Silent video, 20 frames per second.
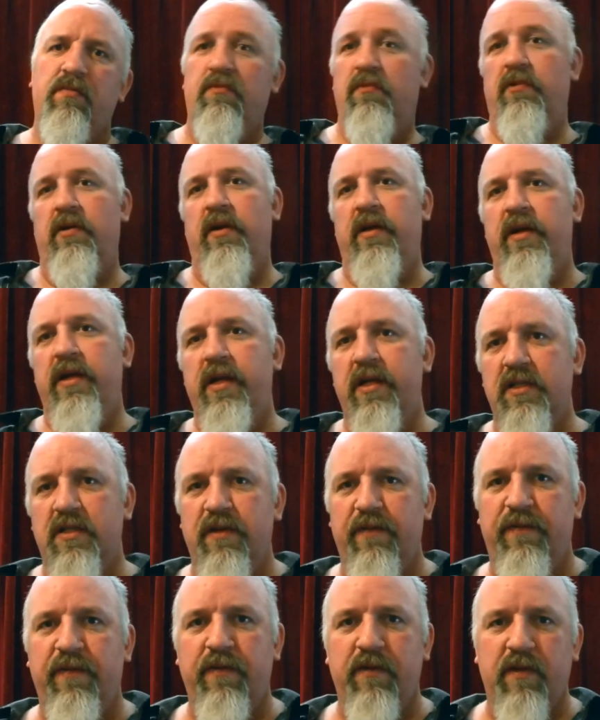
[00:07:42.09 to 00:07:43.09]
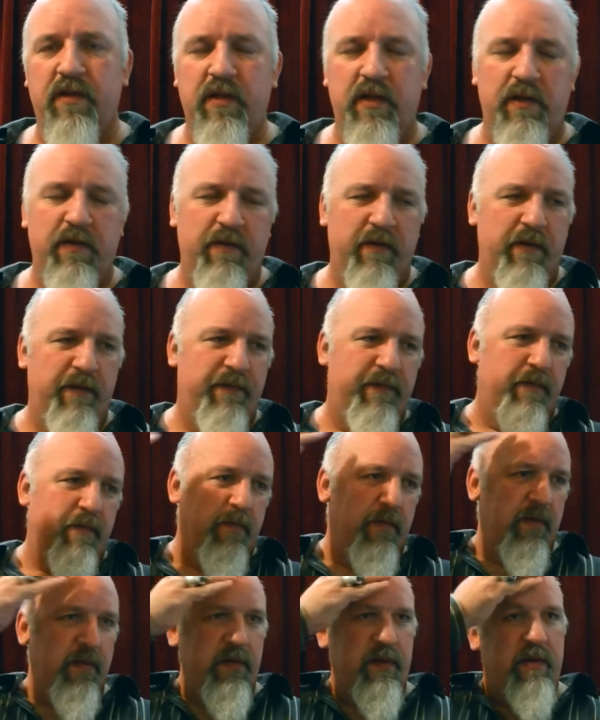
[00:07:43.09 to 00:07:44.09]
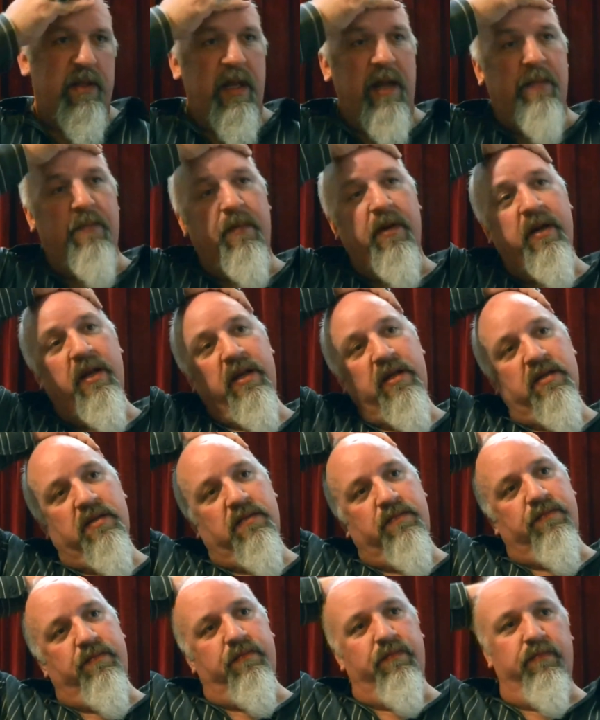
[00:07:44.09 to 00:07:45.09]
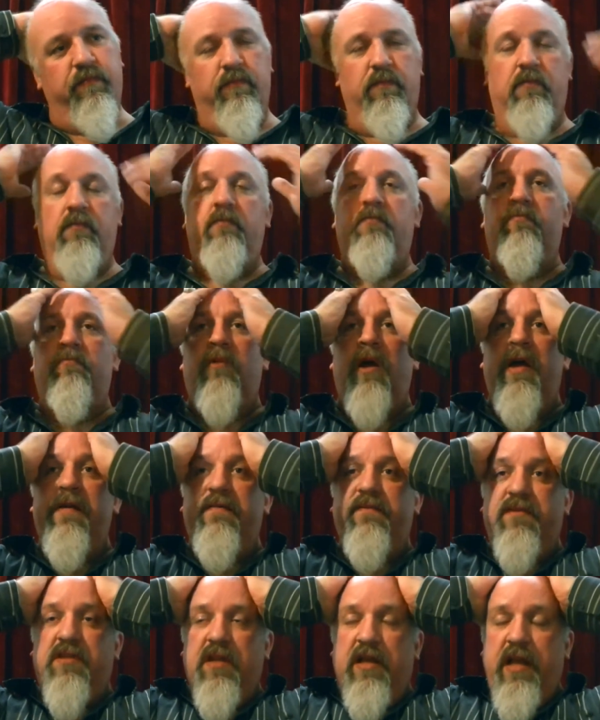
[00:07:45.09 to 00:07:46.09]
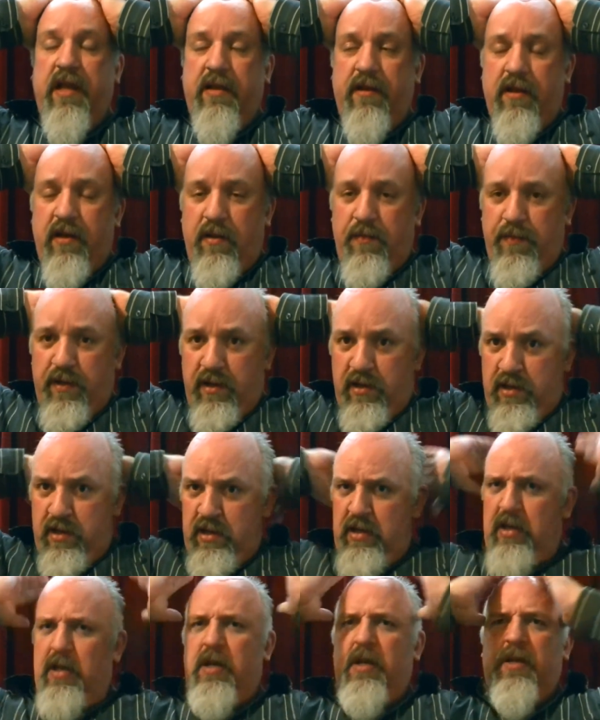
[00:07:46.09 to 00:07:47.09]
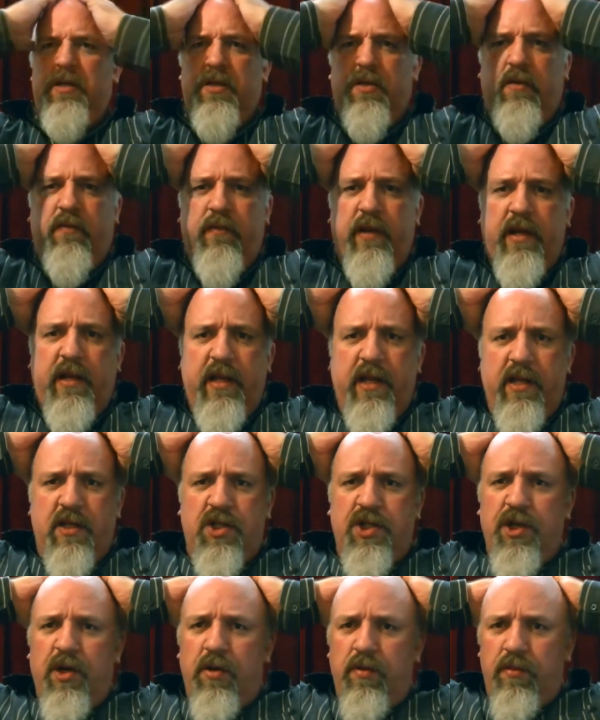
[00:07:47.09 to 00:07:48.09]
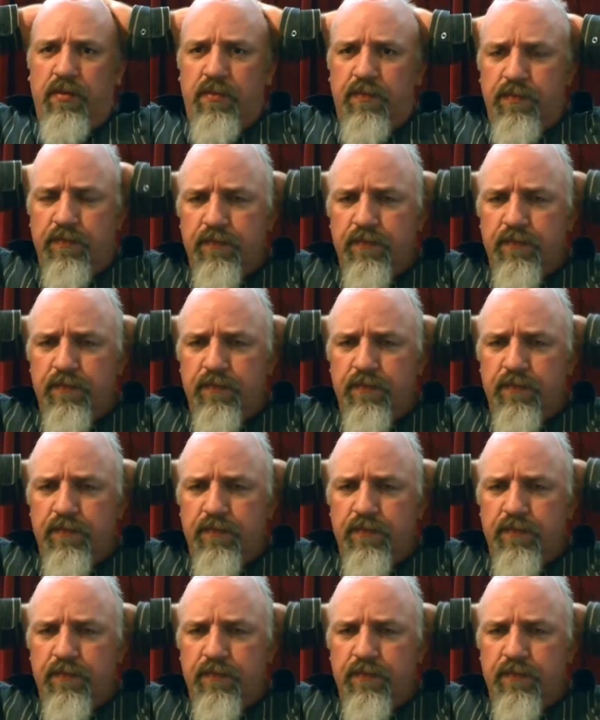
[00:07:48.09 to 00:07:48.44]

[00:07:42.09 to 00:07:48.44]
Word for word: Well, it is if you, you if you're down one of these raves and it, you know, but it's not really a tune.